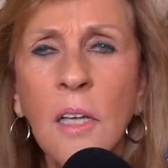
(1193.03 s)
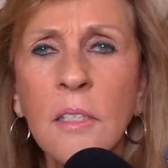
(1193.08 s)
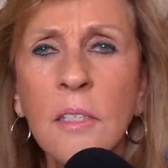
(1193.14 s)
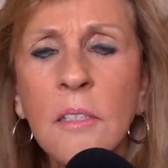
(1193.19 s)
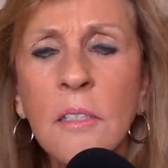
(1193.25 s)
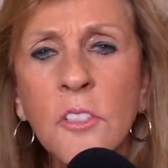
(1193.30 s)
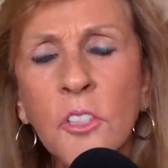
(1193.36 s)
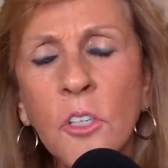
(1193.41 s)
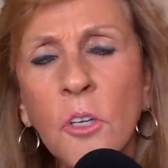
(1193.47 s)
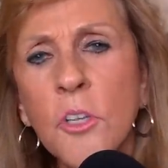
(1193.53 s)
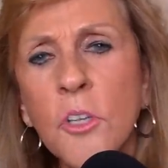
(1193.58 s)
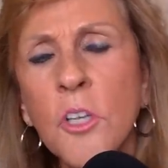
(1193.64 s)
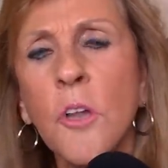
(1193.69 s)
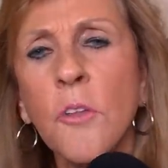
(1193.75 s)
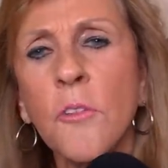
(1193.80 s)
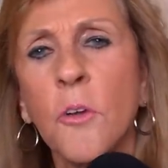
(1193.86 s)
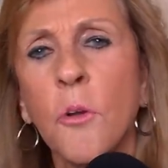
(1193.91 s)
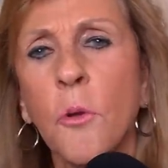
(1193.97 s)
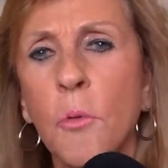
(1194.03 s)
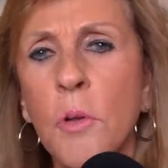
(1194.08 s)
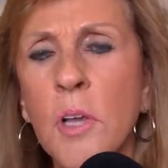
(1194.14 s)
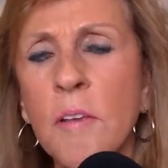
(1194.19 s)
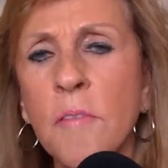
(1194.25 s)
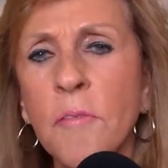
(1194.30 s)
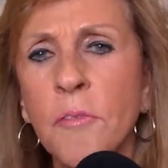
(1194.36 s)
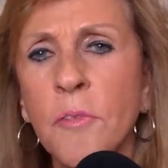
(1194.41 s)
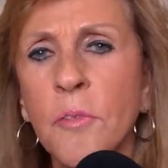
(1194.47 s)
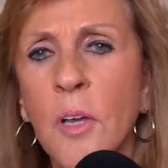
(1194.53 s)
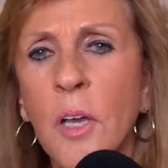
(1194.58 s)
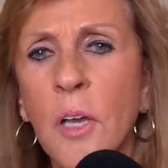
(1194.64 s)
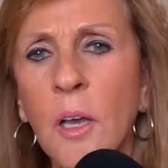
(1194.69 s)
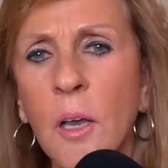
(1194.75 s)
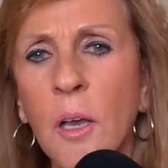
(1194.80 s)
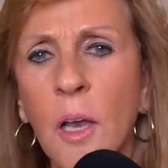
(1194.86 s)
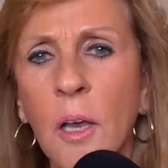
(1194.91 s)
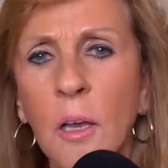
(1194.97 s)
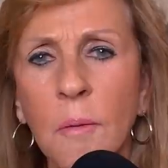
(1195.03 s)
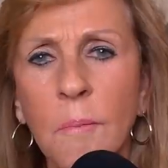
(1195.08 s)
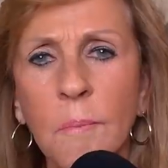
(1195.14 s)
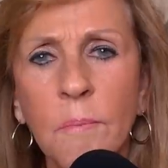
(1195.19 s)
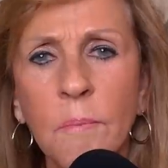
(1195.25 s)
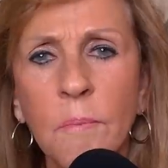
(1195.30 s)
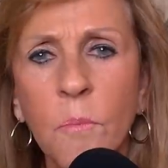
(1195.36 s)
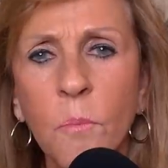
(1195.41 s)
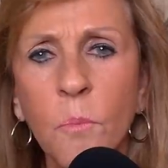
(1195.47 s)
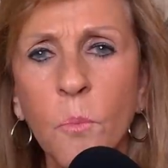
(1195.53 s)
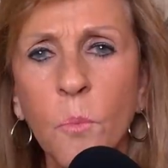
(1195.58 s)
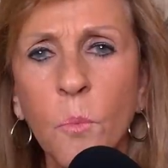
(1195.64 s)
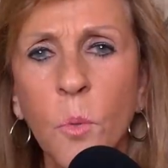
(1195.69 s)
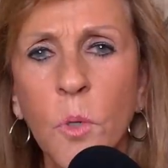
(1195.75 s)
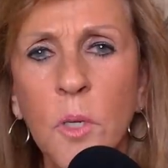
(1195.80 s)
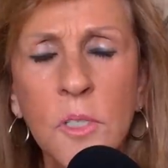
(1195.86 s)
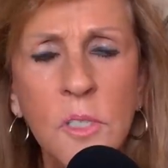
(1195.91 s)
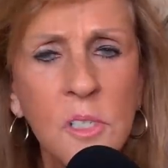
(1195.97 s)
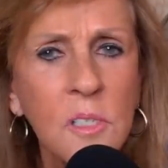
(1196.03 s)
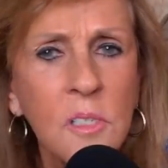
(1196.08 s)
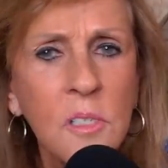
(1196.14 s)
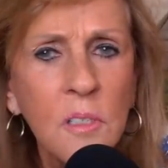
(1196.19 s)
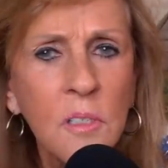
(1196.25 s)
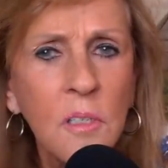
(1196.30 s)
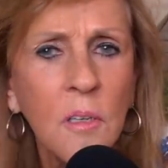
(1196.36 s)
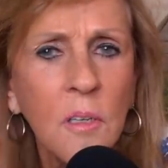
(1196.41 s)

and so you know the grief uh, was.